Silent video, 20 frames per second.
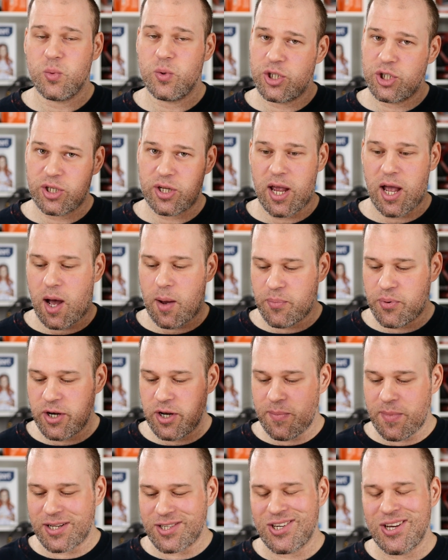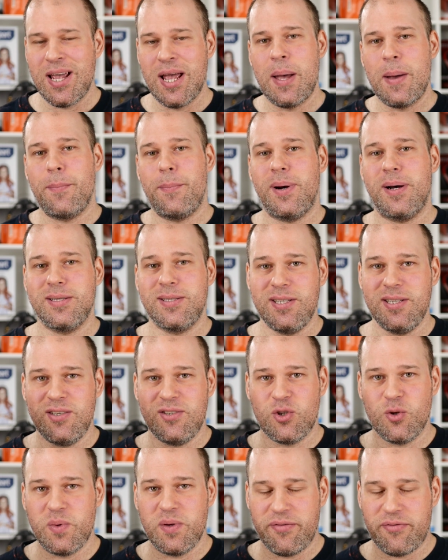which they are pretty much, but
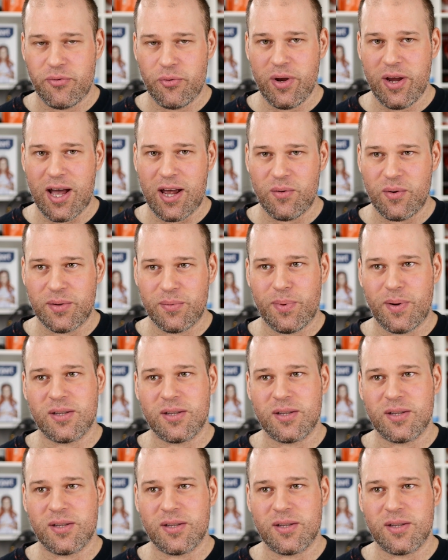these to be $300.